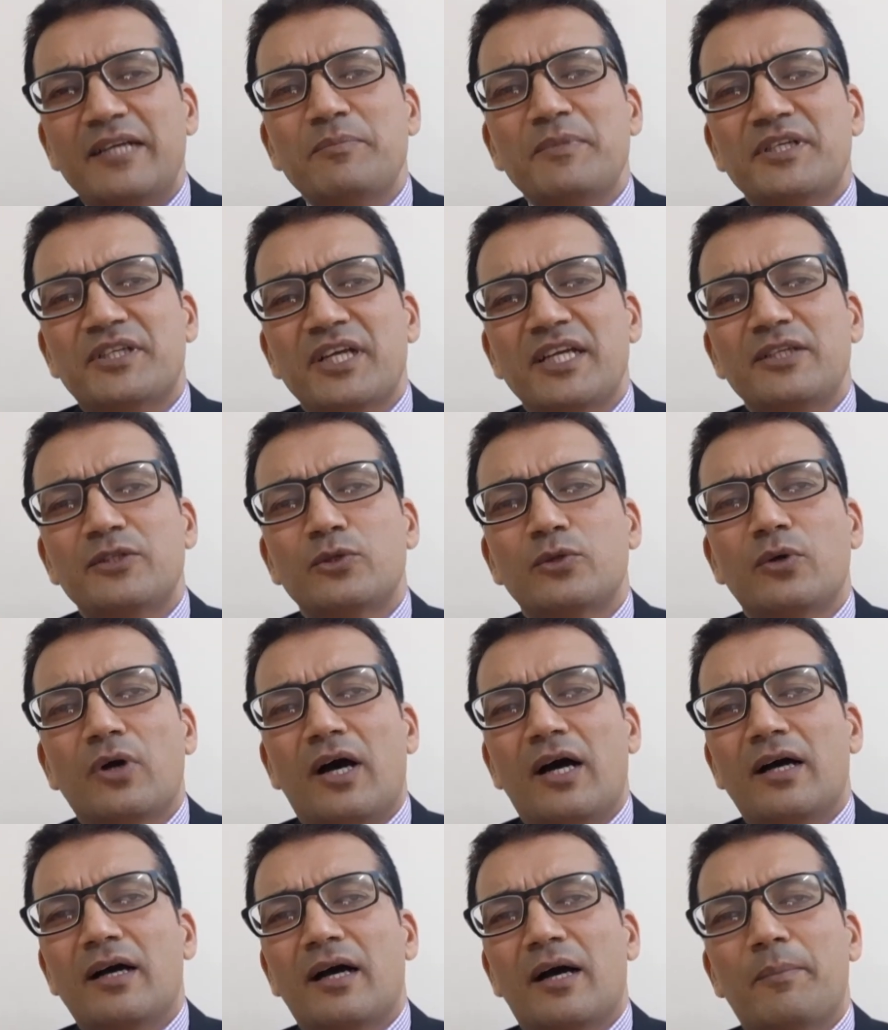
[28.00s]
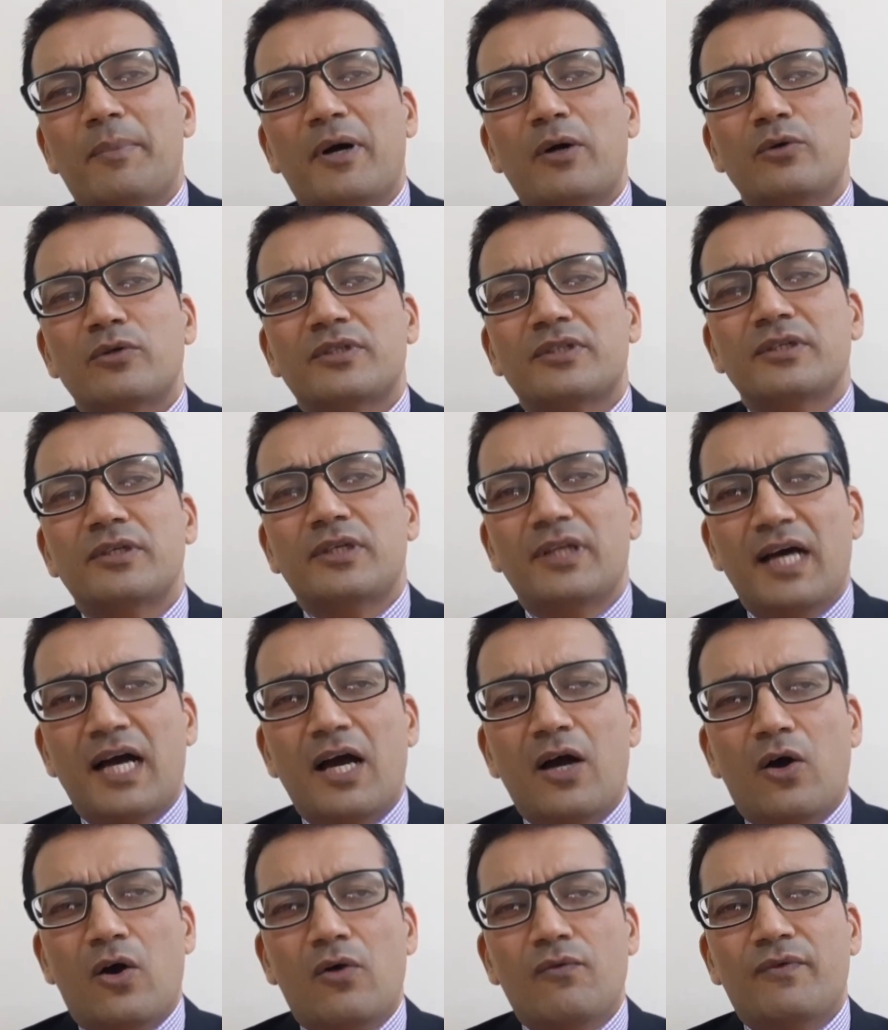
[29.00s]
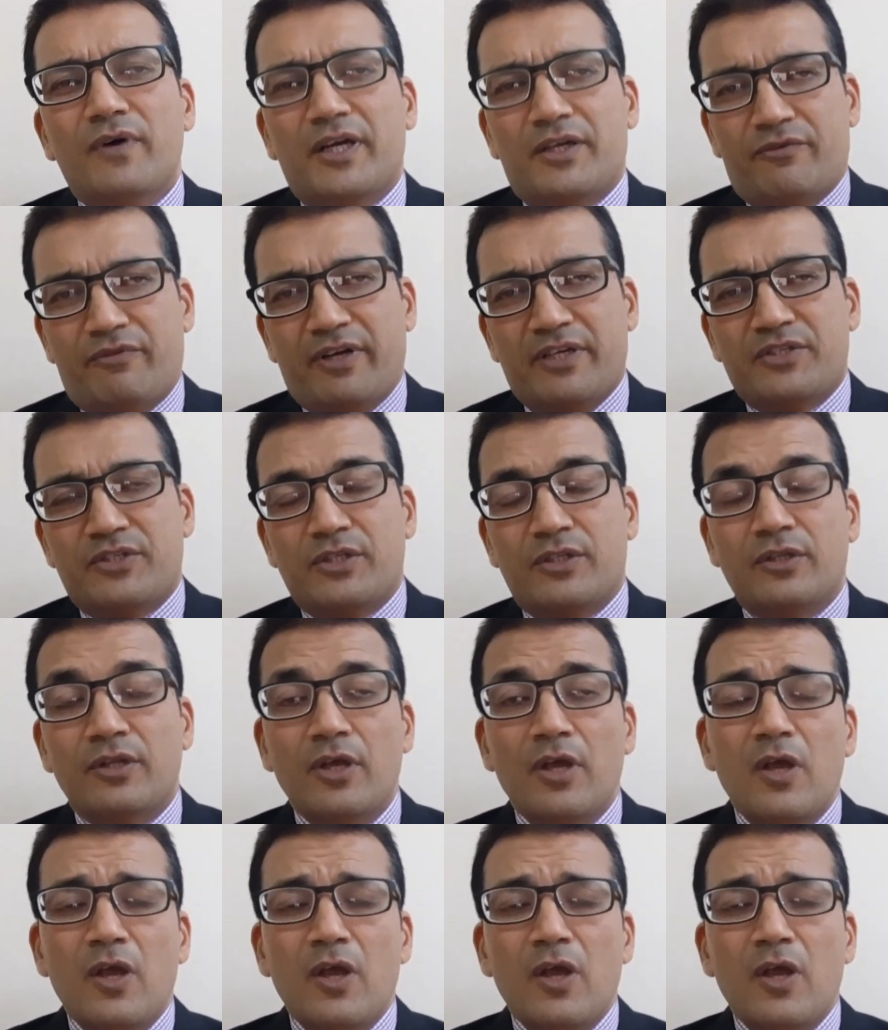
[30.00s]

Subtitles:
me tell you about law of attraction.